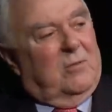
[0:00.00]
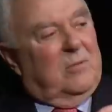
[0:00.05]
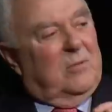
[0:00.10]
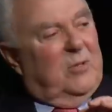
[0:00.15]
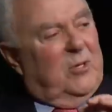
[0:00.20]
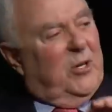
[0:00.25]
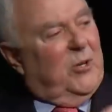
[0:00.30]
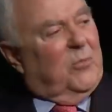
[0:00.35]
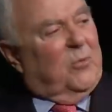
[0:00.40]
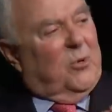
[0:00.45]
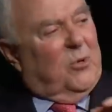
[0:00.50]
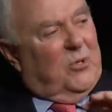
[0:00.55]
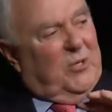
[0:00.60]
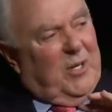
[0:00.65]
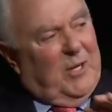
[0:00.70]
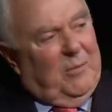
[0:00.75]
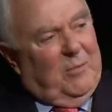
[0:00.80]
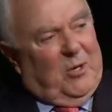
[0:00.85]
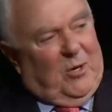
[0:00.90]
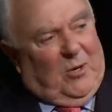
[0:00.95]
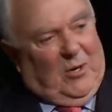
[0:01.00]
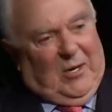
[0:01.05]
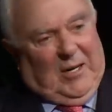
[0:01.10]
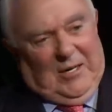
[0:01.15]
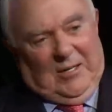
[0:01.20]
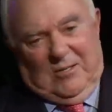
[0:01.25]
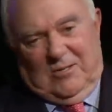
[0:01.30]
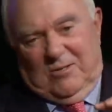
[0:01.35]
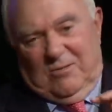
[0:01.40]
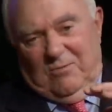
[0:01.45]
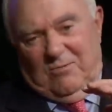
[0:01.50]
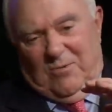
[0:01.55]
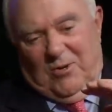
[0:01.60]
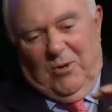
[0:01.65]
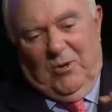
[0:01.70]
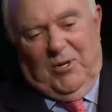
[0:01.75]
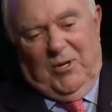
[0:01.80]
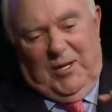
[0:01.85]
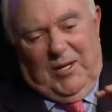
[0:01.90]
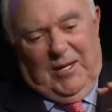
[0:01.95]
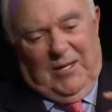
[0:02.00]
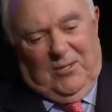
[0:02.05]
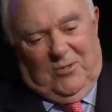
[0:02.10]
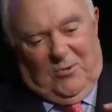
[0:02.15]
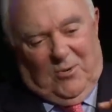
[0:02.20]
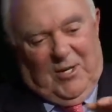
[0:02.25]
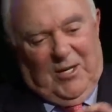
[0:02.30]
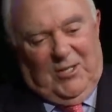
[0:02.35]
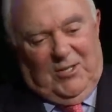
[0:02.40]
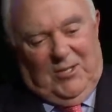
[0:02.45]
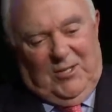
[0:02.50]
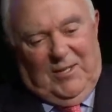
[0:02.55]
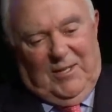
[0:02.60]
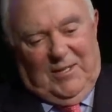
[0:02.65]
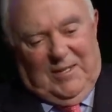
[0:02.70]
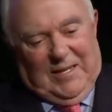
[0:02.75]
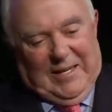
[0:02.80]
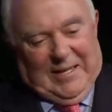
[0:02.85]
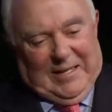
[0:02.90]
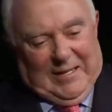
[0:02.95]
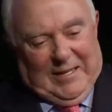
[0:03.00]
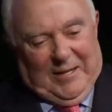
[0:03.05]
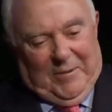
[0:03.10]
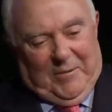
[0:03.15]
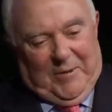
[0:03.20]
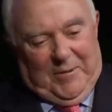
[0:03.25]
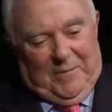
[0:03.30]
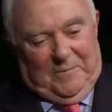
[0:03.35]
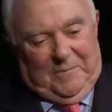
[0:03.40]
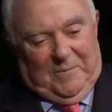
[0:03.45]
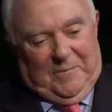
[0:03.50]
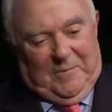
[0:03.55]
liberal Democrats voted against raising the debt limit.